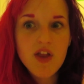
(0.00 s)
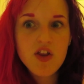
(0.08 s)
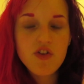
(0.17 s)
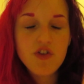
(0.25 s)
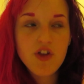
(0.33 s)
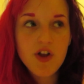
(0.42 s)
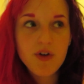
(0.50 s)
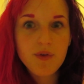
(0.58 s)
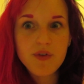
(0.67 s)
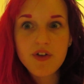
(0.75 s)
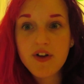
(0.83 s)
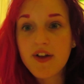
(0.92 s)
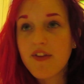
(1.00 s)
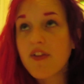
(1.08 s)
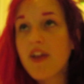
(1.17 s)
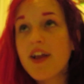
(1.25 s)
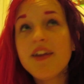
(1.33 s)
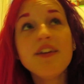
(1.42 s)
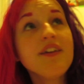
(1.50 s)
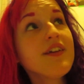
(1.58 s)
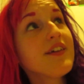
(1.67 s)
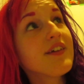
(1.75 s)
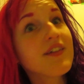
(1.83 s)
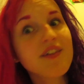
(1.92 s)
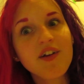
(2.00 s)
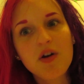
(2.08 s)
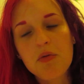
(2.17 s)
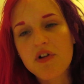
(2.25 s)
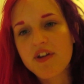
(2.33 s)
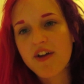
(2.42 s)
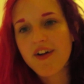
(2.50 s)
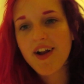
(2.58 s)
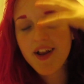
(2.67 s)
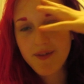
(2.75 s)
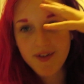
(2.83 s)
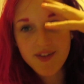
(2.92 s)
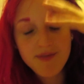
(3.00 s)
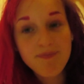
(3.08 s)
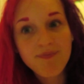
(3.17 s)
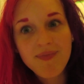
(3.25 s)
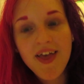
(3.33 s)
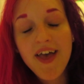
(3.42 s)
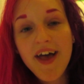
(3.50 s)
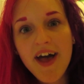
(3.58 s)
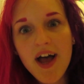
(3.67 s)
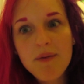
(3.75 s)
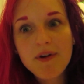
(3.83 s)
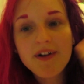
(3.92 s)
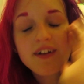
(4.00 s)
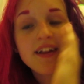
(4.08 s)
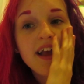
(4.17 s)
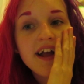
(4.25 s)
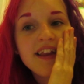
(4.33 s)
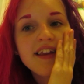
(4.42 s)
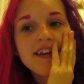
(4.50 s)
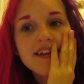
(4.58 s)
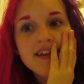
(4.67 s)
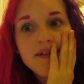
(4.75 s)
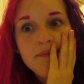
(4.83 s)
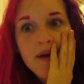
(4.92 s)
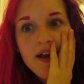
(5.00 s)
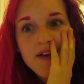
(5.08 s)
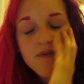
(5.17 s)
So, okay, the lighting is terrible in here. Anyways, I'm currently editing my